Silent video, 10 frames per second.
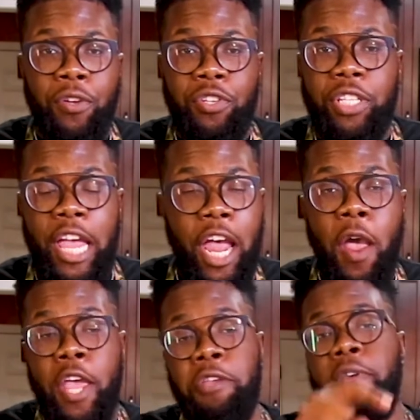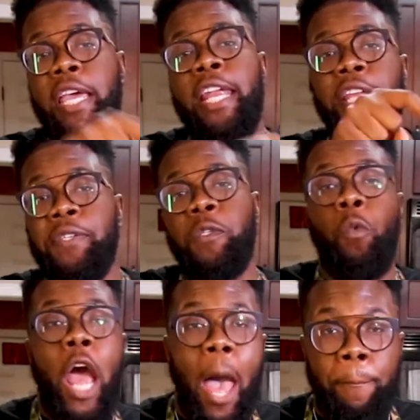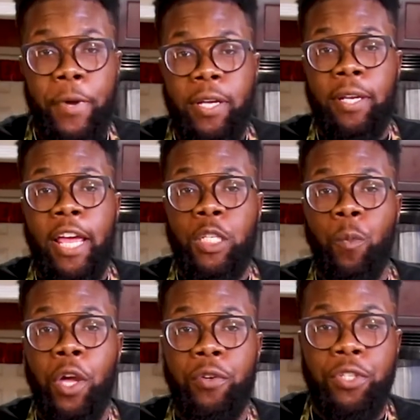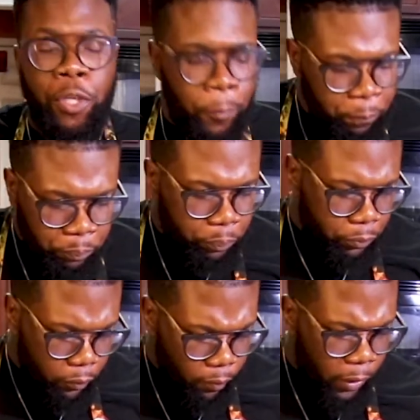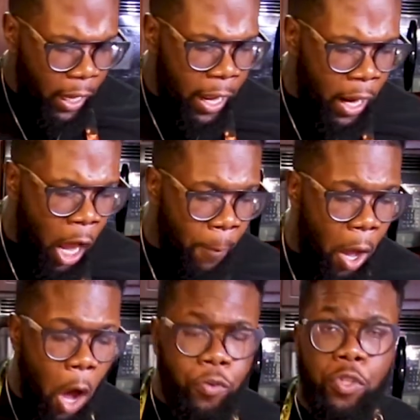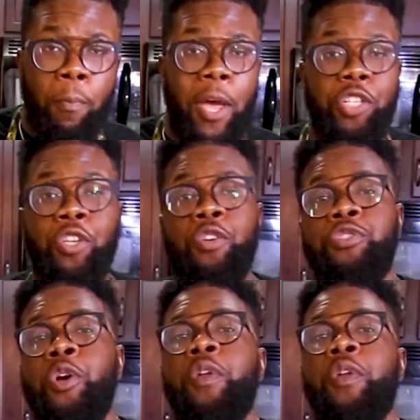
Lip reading: share, and you hit that subscribe button as well too. And also make sure you tune